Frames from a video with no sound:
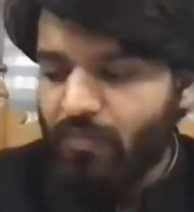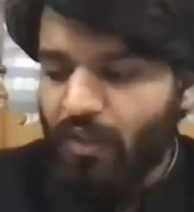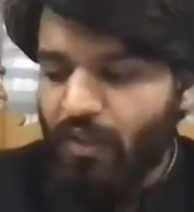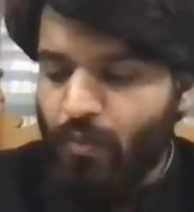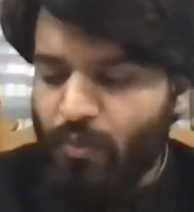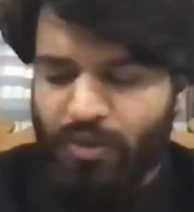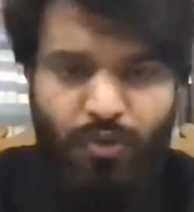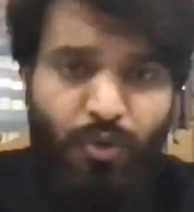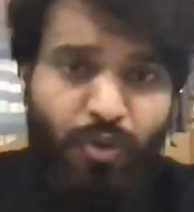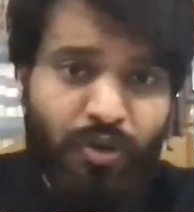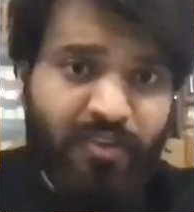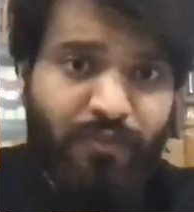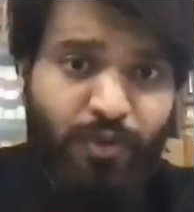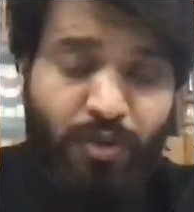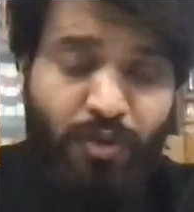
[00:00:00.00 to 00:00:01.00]
with no
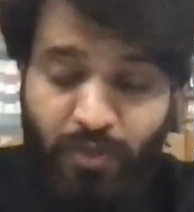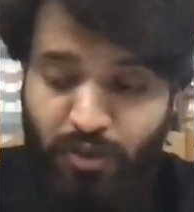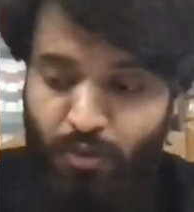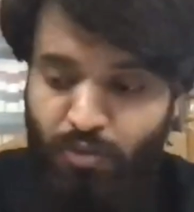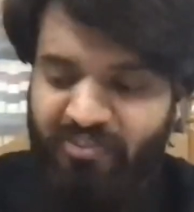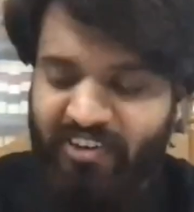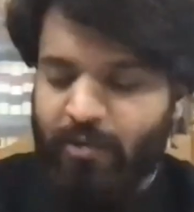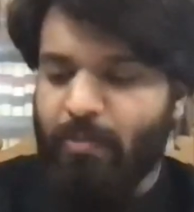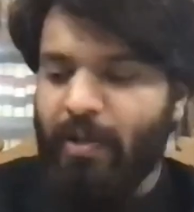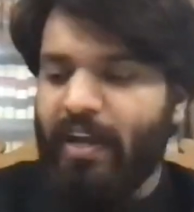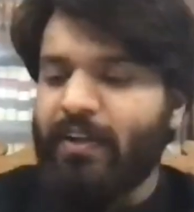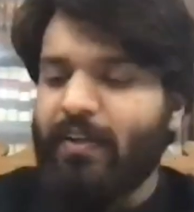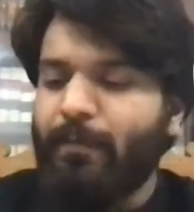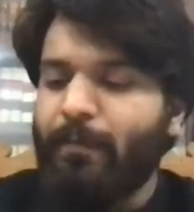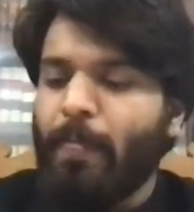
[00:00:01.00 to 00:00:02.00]
review and with no feedback.
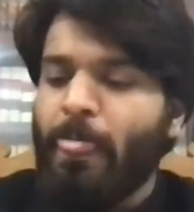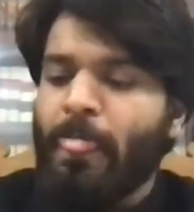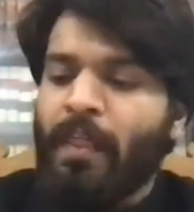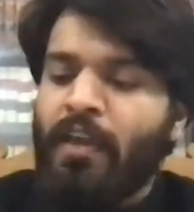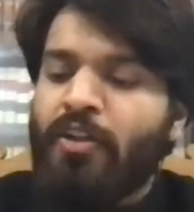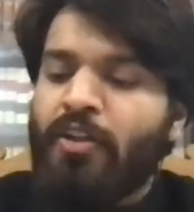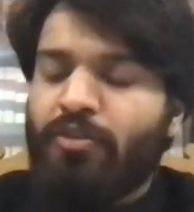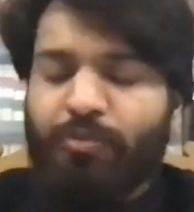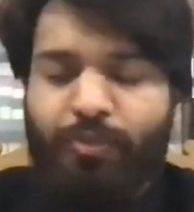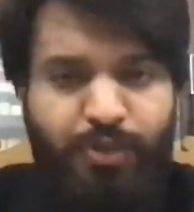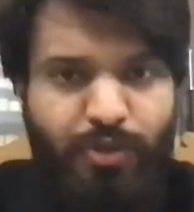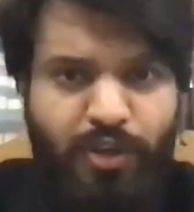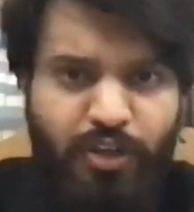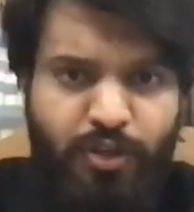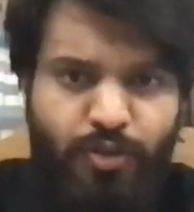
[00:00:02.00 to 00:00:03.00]
So what you
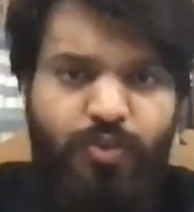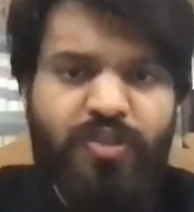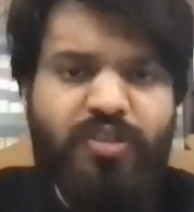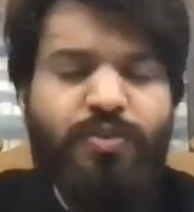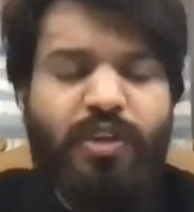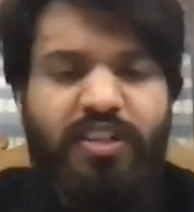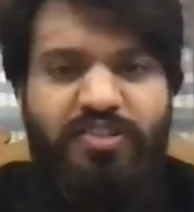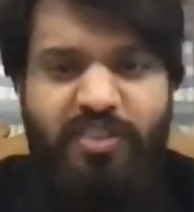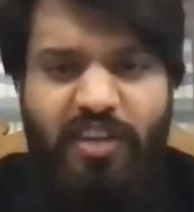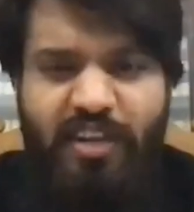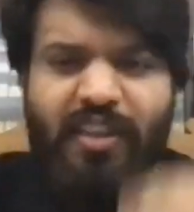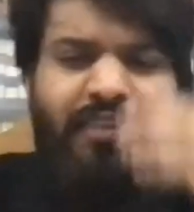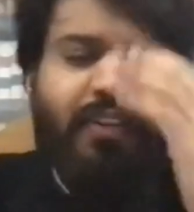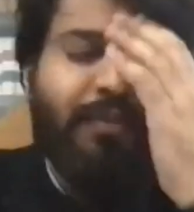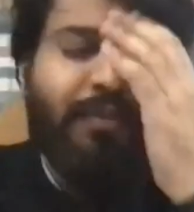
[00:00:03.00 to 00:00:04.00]
can do is you can check
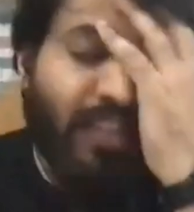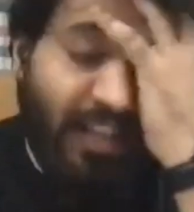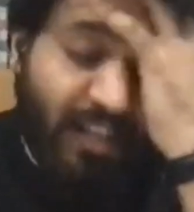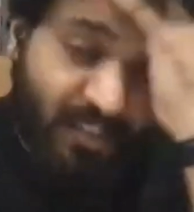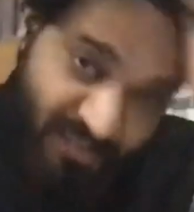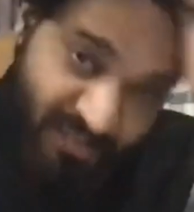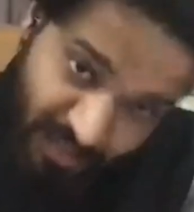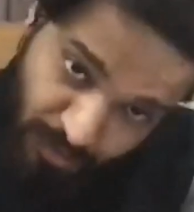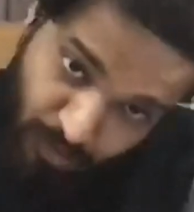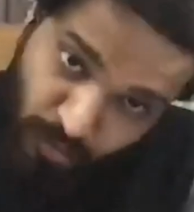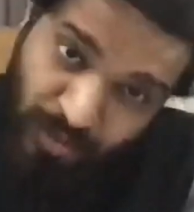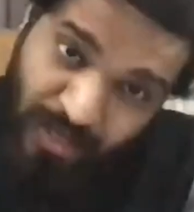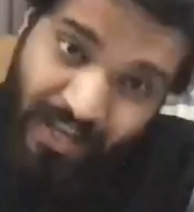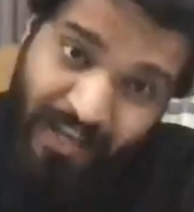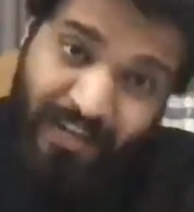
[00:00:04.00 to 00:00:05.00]
their website, see who
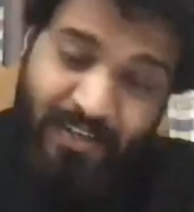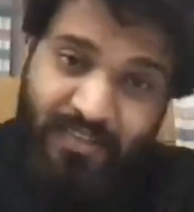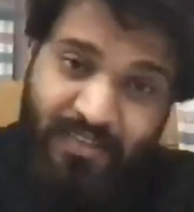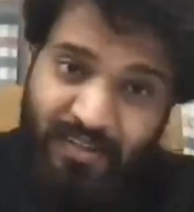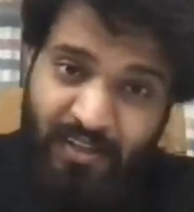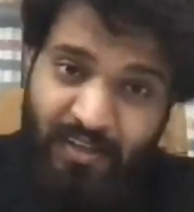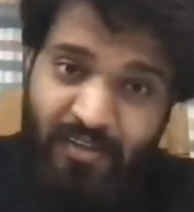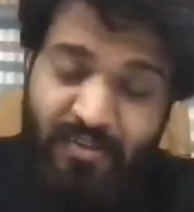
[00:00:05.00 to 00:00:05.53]
the editors are,